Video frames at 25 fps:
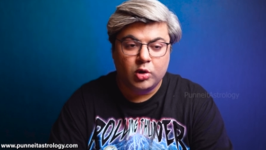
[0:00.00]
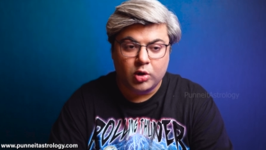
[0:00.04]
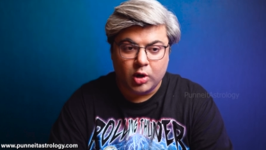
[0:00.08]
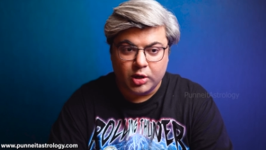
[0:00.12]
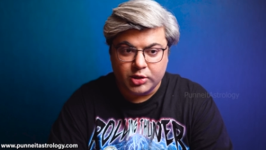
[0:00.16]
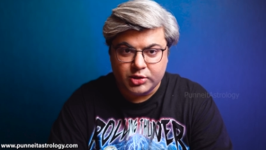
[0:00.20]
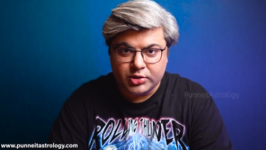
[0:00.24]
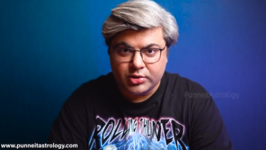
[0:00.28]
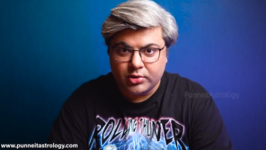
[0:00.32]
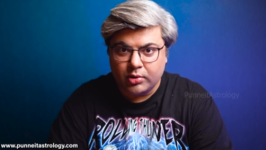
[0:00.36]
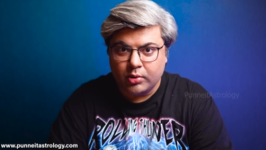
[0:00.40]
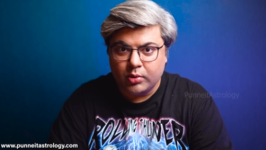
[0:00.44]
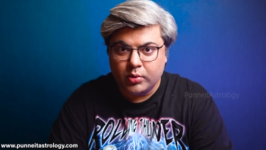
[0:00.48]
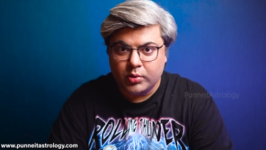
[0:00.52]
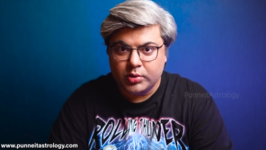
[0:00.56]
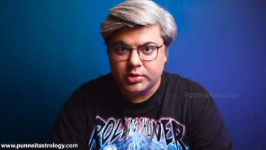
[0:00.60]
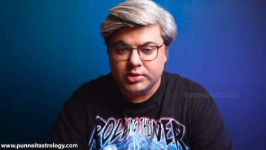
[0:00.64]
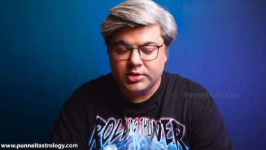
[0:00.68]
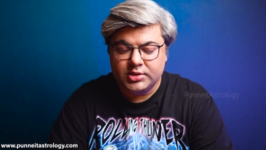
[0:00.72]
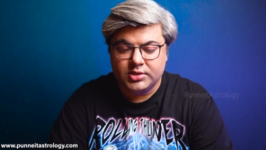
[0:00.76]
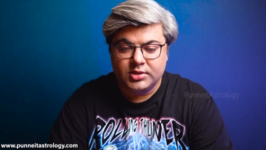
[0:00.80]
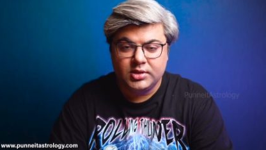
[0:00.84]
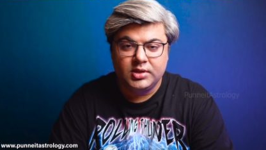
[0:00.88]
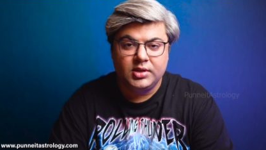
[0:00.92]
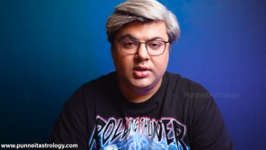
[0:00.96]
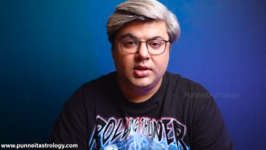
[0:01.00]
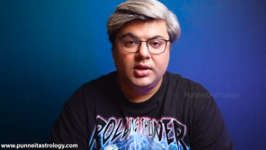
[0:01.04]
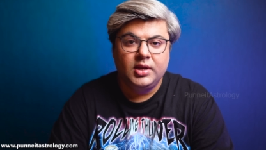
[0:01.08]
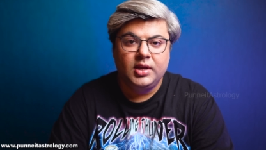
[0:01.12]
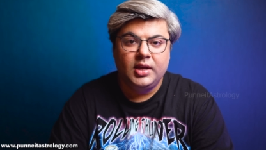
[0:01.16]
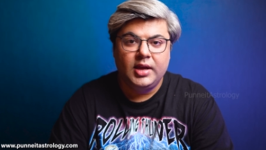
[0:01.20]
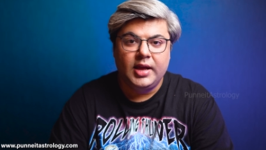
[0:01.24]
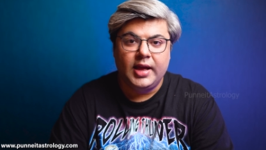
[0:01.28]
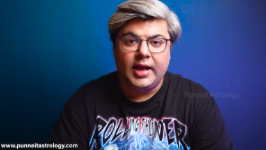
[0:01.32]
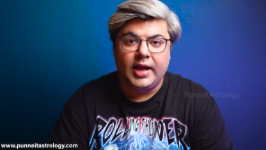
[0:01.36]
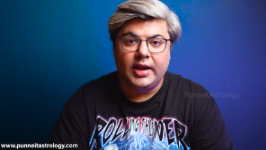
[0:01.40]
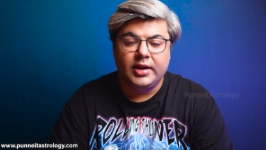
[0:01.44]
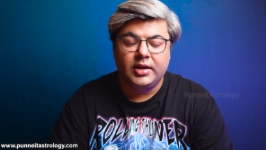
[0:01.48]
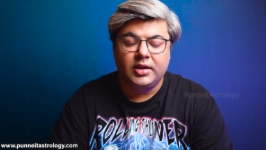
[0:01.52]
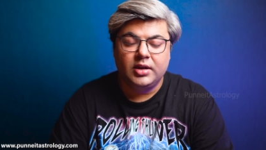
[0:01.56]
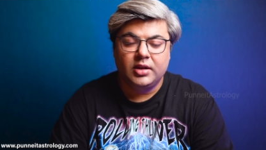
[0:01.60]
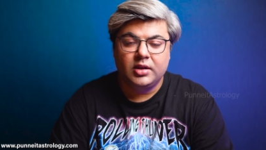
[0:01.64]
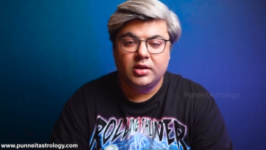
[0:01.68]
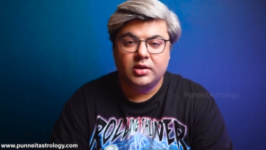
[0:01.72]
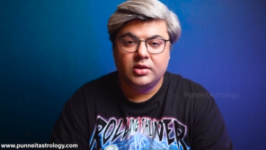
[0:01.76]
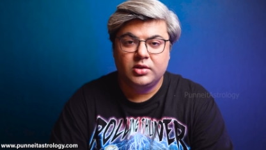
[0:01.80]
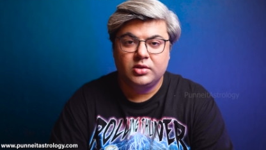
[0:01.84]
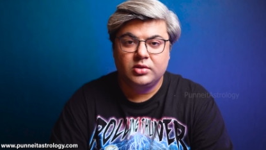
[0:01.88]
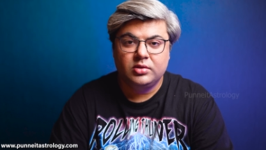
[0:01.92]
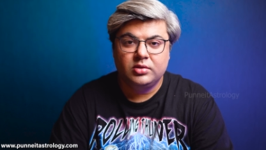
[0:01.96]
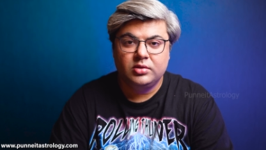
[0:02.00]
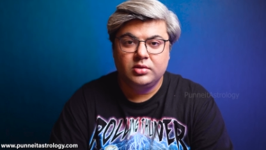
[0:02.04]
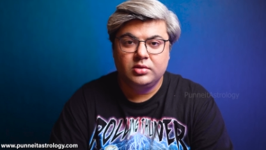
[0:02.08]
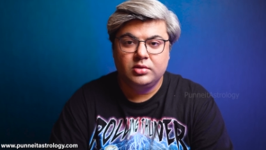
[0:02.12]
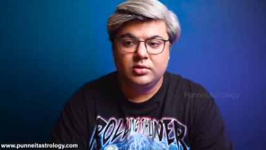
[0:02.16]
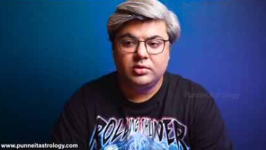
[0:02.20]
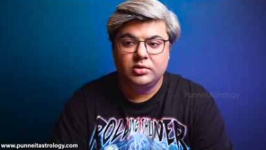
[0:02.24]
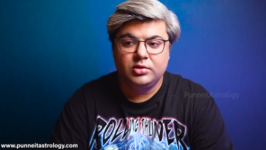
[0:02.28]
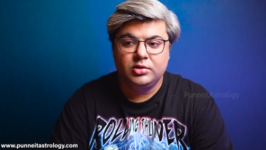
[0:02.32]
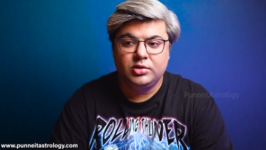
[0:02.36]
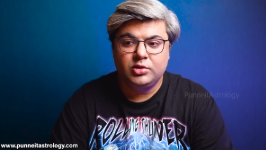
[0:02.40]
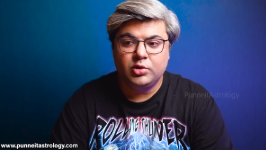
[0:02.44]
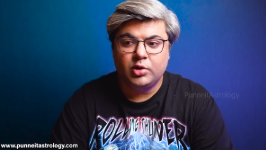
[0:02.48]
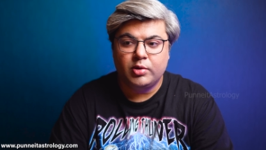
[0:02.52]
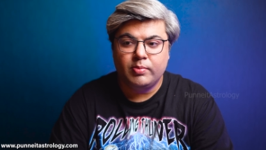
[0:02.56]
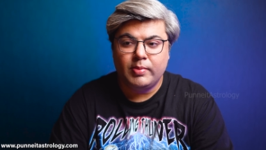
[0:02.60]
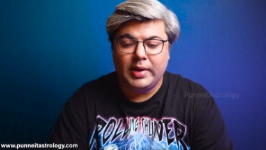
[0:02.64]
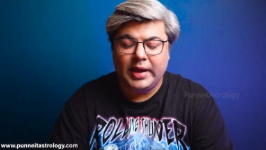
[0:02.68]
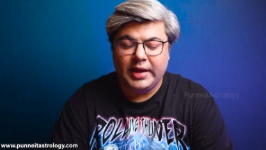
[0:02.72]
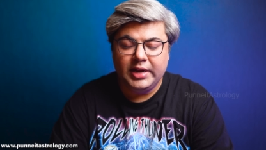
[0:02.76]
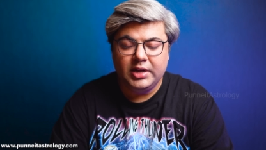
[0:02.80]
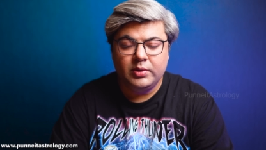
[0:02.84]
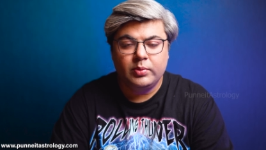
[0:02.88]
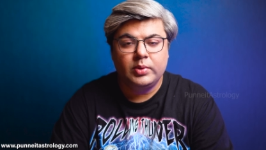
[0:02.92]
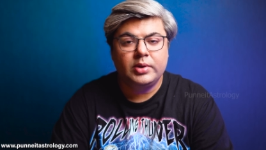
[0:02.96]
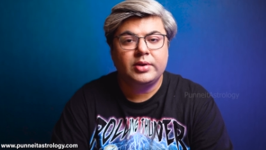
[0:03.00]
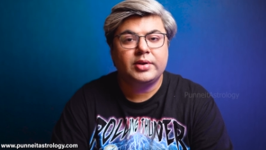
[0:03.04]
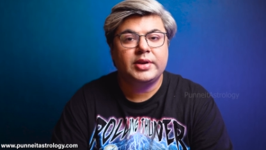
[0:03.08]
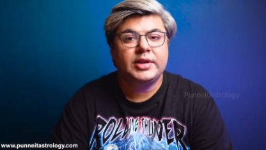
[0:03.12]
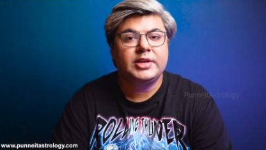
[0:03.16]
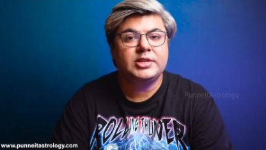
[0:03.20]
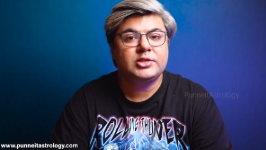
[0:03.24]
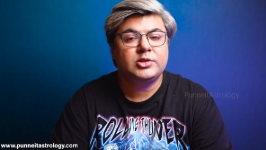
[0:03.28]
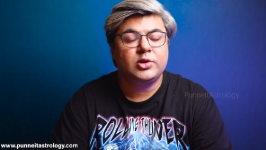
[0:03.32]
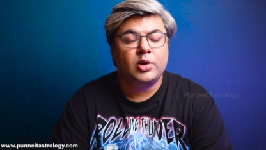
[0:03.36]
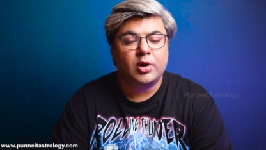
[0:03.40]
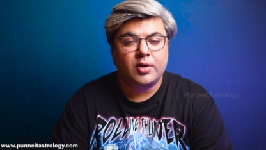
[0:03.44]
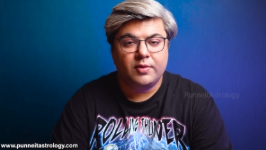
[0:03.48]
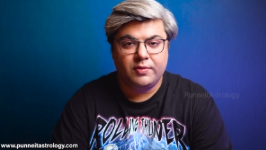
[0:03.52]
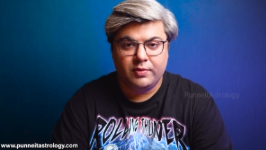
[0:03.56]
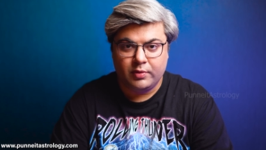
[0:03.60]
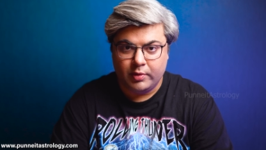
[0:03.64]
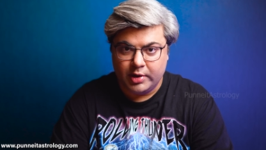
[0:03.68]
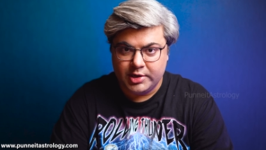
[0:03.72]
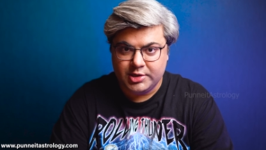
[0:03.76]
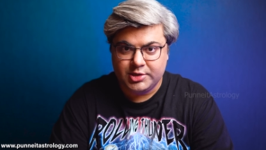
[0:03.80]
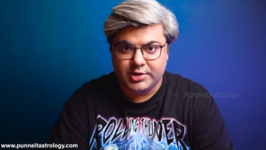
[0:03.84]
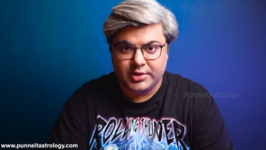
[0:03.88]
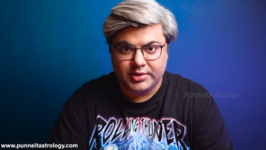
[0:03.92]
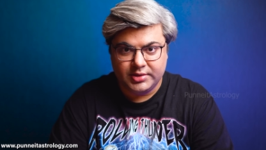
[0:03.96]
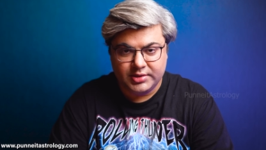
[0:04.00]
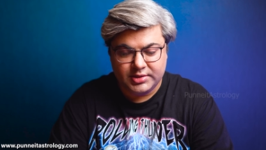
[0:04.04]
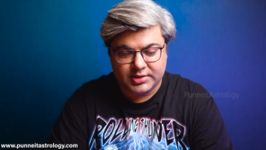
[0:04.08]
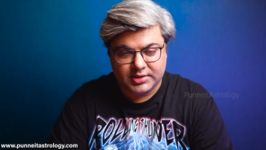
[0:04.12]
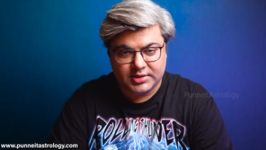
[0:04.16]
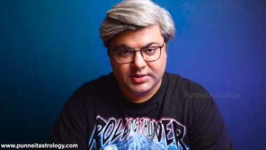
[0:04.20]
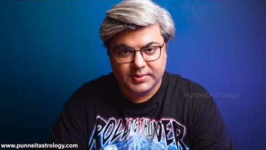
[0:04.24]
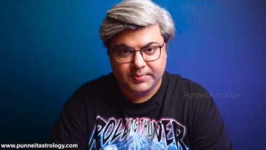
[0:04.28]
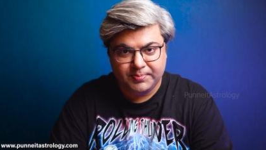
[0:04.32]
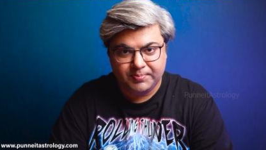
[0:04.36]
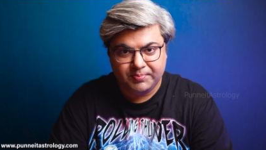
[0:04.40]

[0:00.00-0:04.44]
crossroads, and your mind will raise a lot of questions.